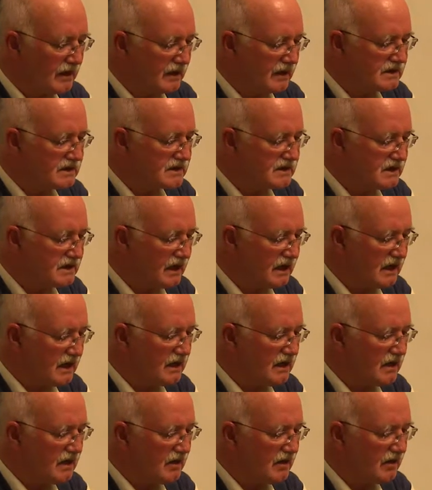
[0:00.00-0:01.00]
a
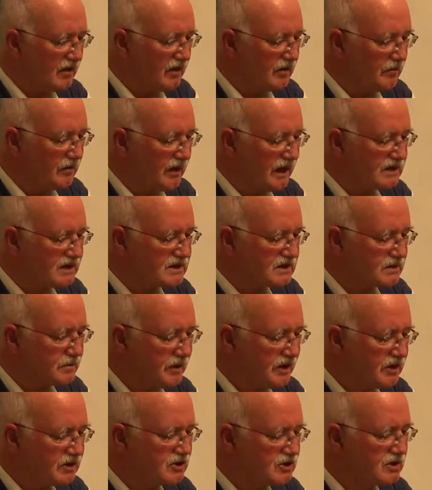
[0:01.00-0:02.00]
stain on my
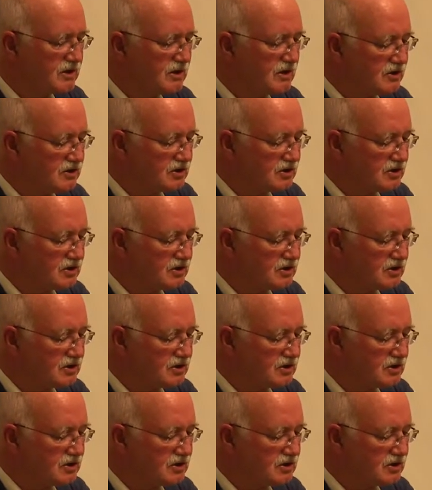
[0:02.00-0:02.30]
smudged